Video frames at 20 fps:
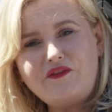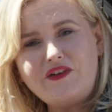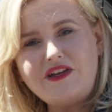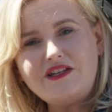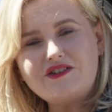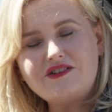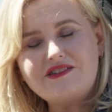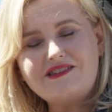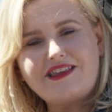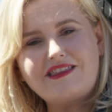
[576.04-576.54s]

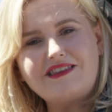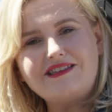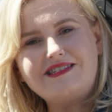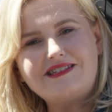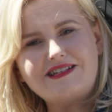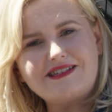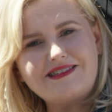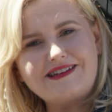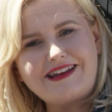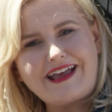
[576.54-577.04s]
features that this
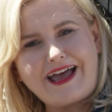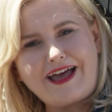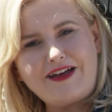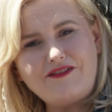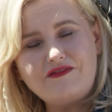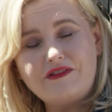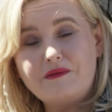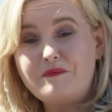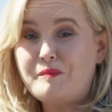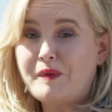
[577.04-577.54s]
doesn't
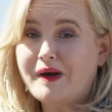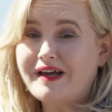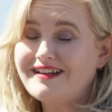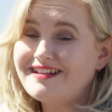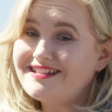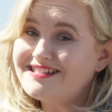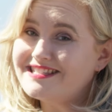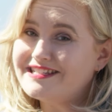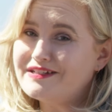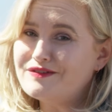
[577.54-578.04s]
have, but
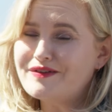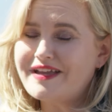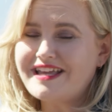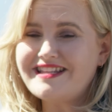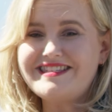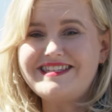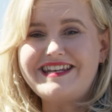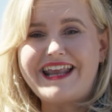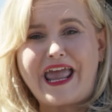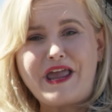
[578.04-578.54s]
it still
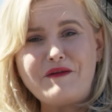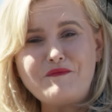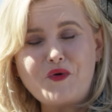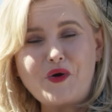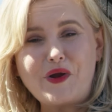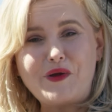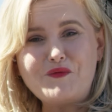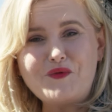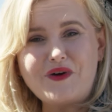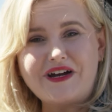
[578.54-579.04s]
gets an
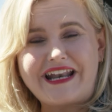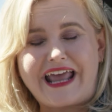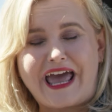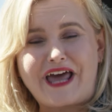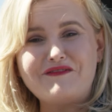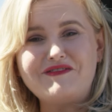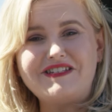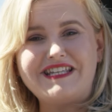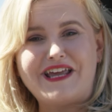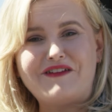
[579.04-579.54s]
8.1 out
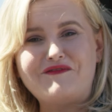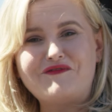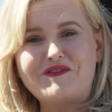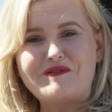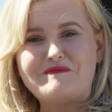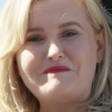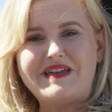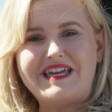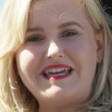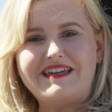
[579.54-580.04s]
of 10
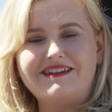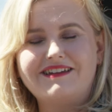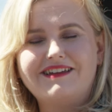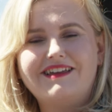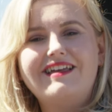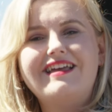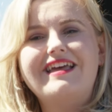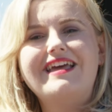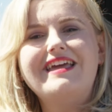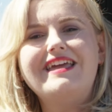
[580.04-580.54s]
from me.
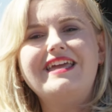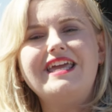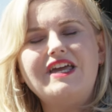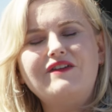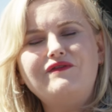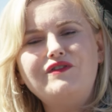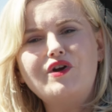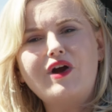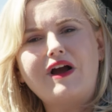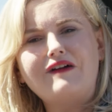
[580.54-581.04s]

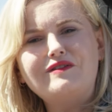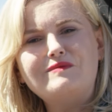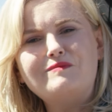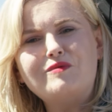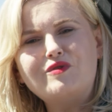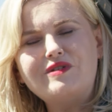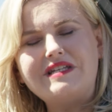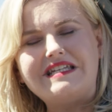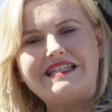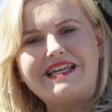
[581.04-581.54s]
If you're after
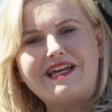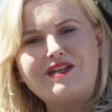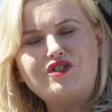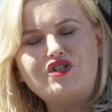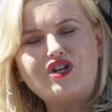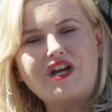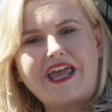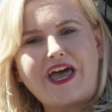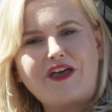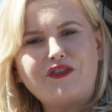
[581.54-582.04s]
more details,
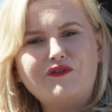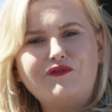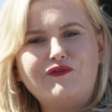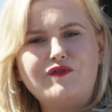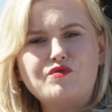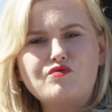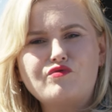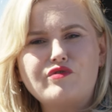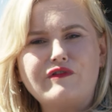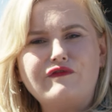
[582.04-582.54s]
check out the
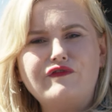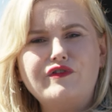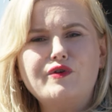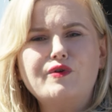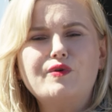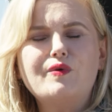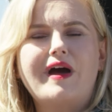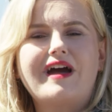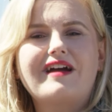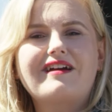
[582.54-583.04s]
full
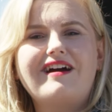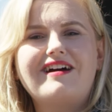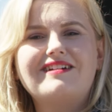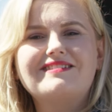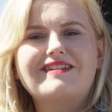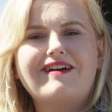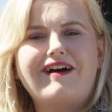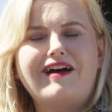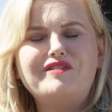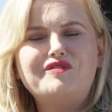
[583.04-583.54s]
review at
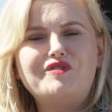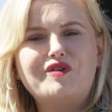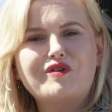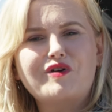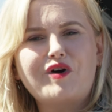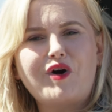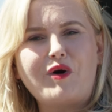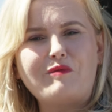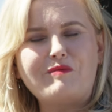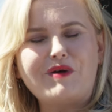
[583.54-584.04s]

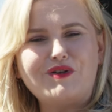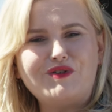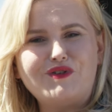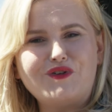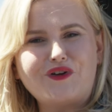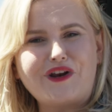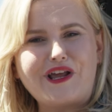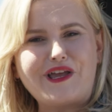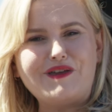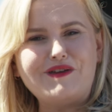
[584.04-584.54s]

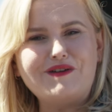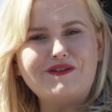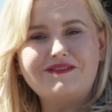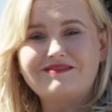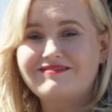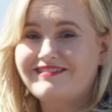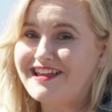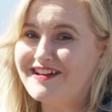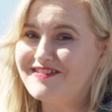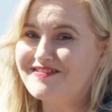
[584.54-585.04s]
carsguide.com.au
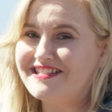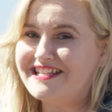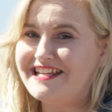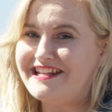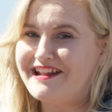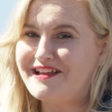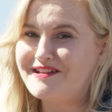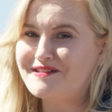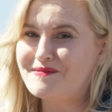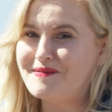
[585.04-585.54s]
and I'll see you
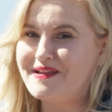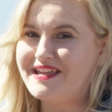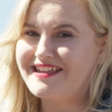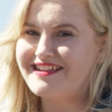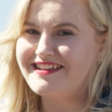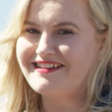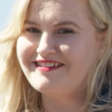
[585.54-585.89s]
next week.